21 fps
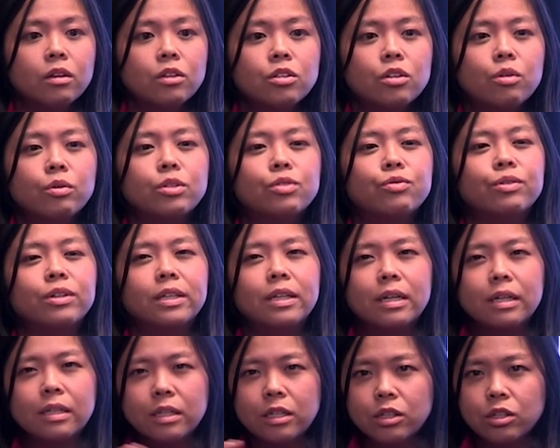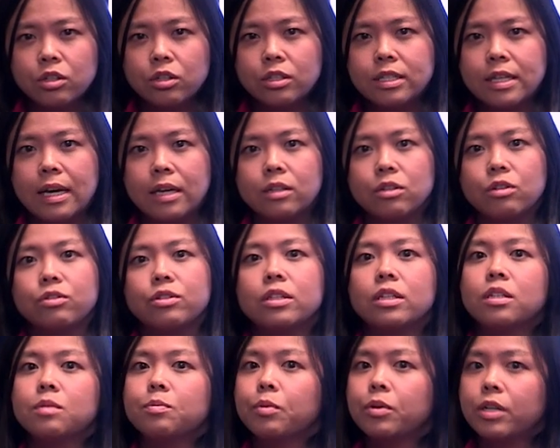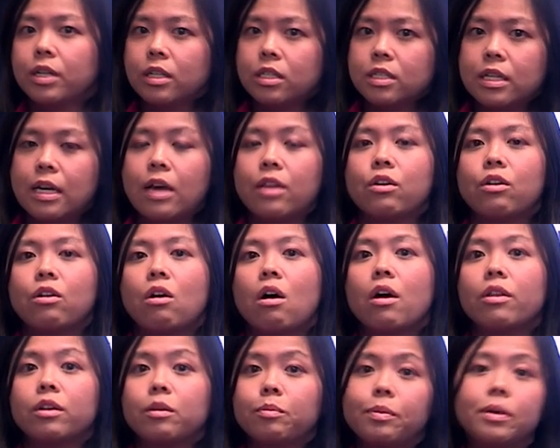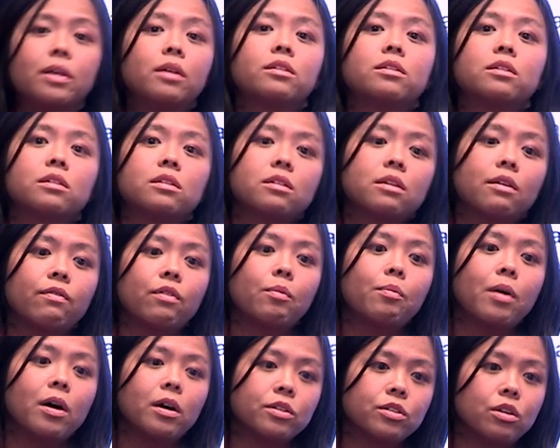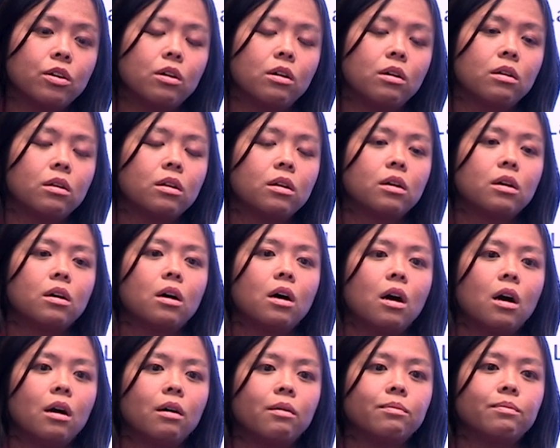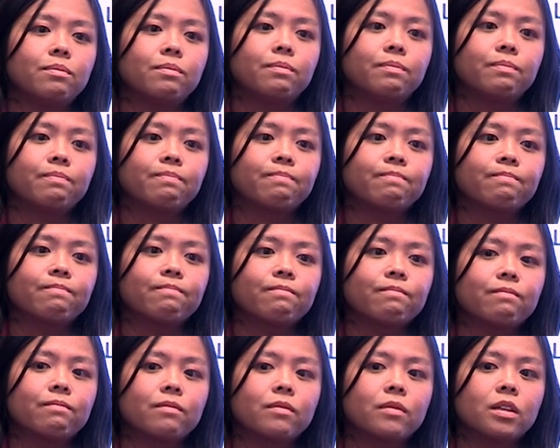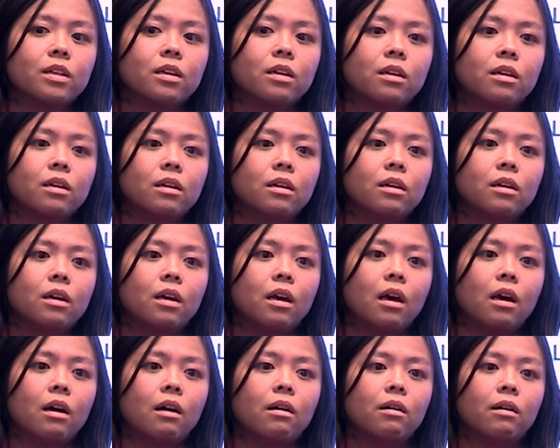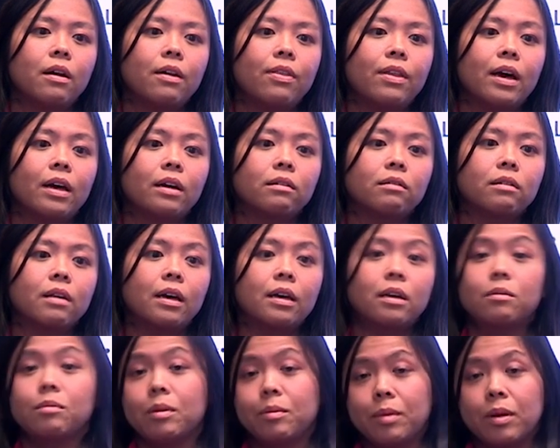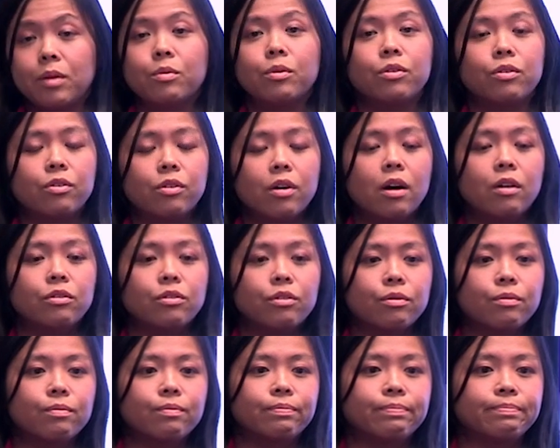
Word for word: So it's really a clinical diagnosis putting together all the pieces of the puzzle, um, uh, and that, that can be made with your doctor.